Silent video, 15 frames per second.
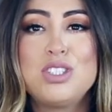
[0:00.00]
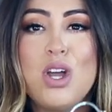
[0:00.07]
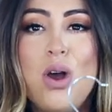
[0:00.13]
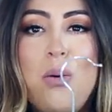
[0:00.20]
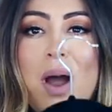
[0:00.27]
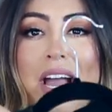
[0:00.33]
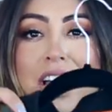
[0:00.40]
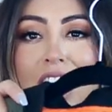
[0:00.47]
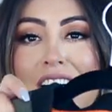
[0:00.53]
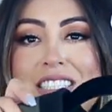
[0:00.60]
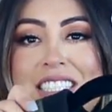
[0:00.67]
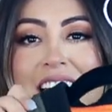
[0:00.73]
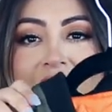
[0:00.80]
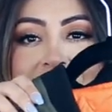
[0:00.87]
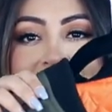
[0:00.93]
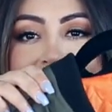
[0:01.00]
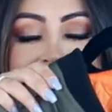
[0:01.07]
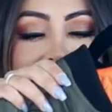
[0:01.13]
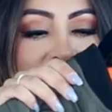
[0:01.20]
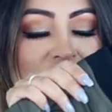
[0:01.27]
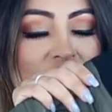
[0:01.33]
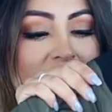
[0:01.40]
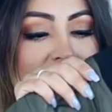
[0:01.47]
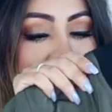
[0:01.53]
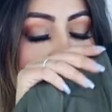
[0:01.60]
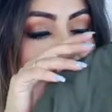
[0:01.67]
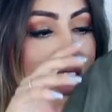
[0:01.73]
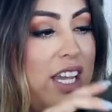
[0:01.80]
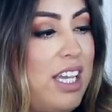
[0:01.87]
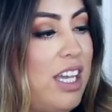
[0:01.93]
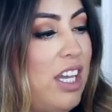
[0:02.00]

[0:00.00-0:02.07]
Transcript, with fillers: So I got this jacket right